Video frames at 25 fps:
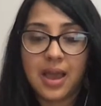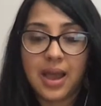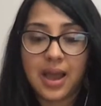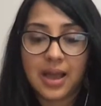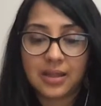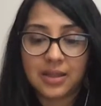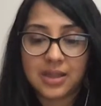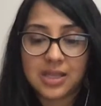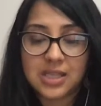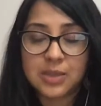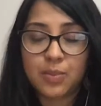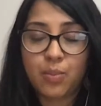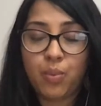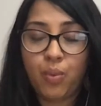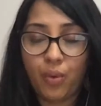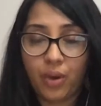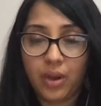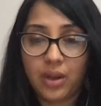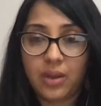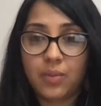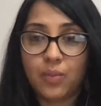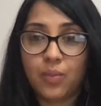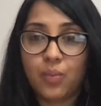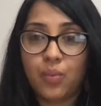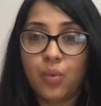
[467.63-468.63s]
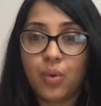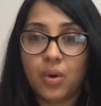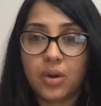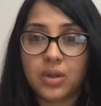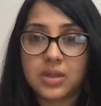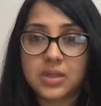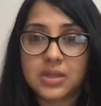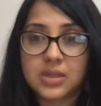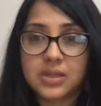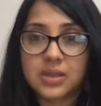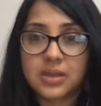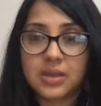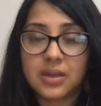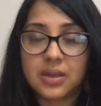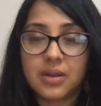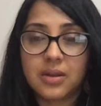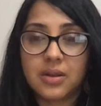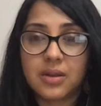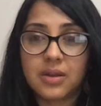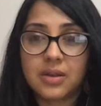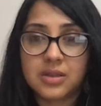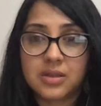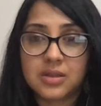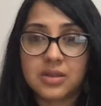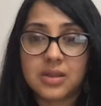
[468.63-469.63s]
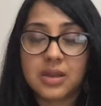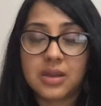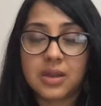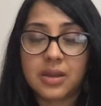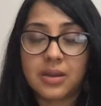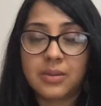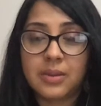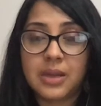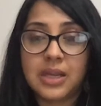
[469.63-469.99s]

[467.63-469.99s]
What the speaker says: at this point, what it